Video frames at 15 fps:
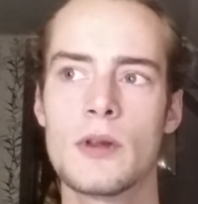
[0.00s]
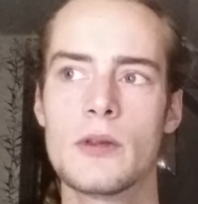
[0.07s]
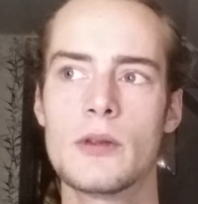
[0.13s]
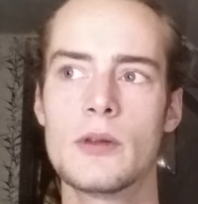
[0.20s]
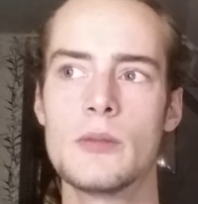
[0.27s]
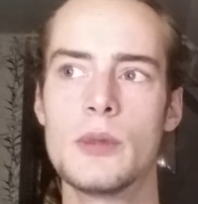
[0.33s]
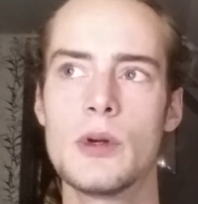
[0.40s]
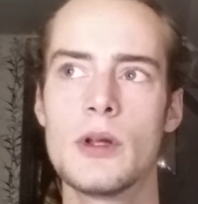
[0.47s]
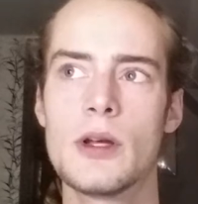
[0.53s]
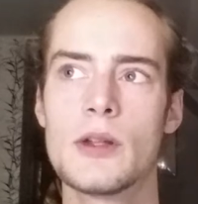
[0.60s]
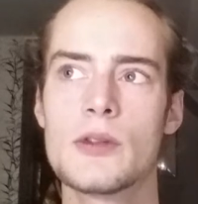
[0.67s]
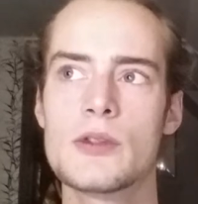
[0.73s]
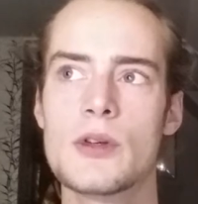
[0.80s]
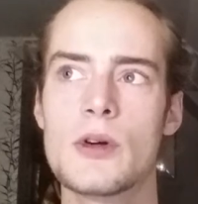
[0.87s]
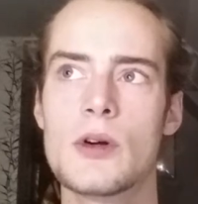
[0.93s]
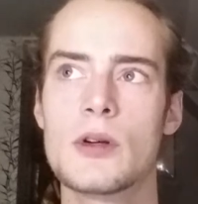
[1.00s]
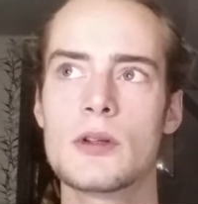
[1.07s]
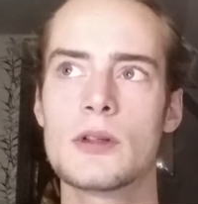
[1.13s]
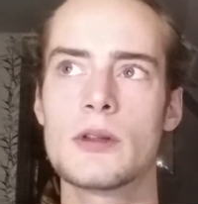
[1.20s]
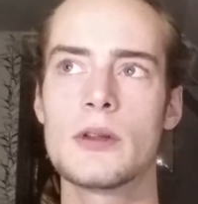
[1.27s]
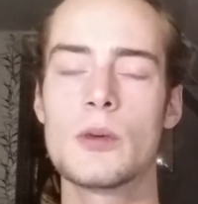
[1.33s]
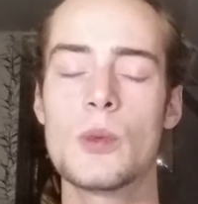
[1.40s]
and the Buddha
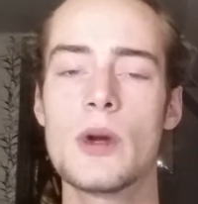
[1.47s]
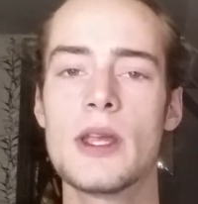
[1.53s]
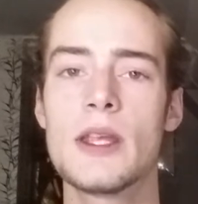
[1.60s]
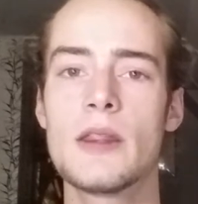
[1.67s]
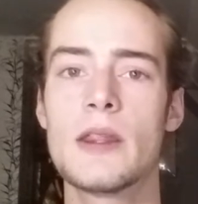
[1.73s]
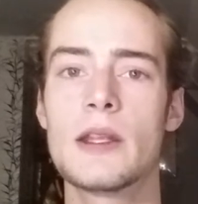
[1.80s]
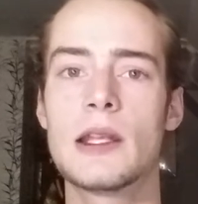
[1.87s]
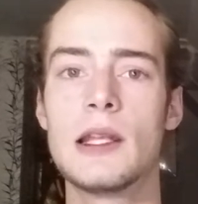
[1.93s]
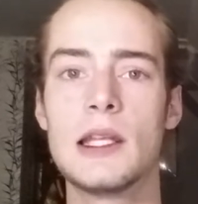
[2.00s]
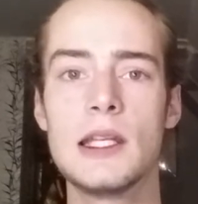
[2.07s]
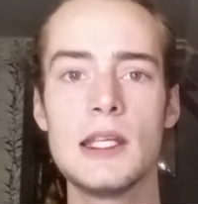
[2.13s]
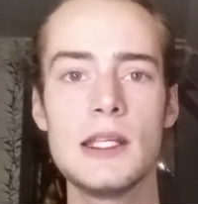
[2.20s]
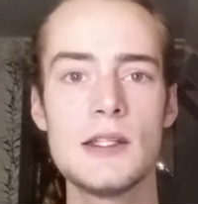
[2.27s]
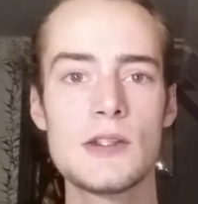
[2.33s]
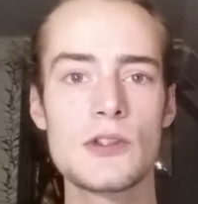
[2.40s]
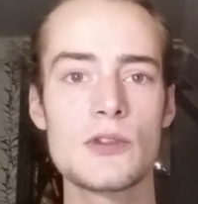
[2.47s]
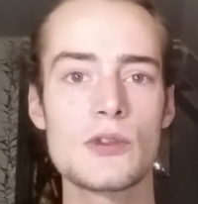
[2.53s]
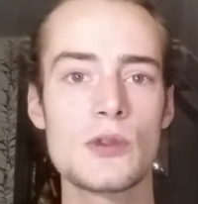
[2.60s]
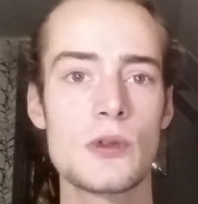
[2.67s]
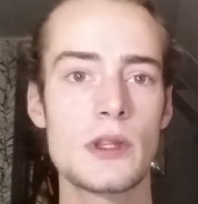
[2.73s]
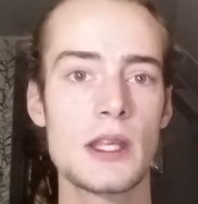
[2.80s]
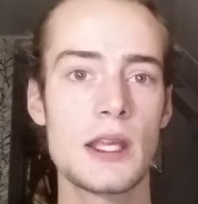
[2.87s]
taught the way that leads
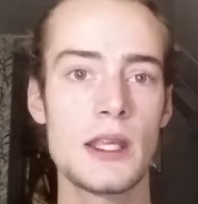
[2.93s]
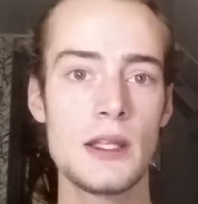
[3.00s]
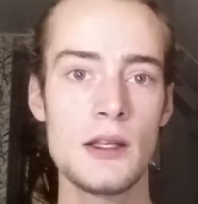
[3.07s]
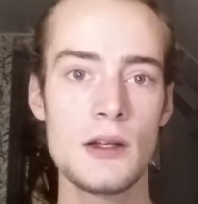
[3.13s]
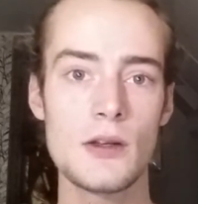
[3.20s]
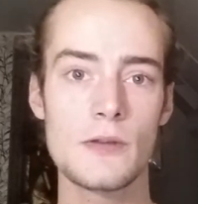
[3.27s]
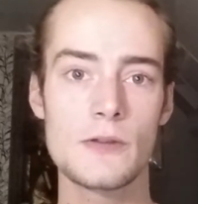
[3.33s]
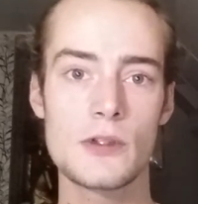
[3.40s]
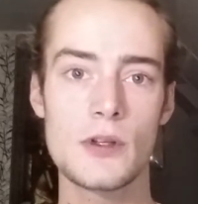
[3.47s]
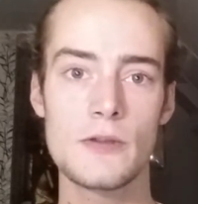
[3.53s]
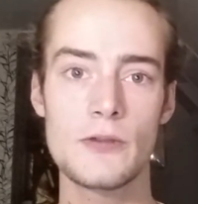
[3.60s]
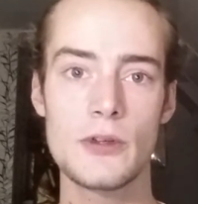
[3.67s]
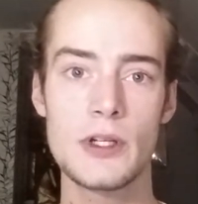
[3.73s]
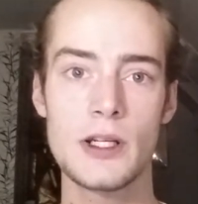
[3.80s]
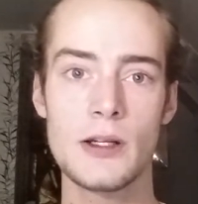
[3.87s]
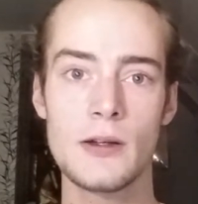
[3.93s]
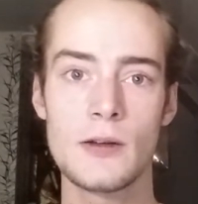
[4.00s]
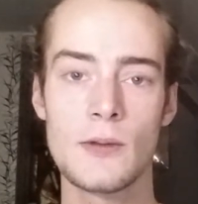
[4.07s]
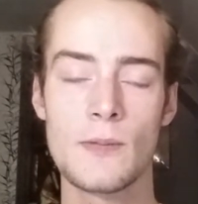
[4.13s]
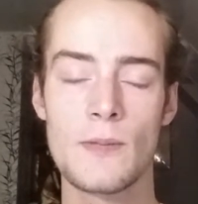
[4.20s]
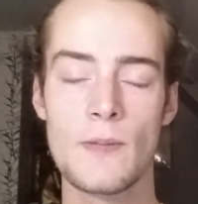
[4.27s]
to the end of suffering,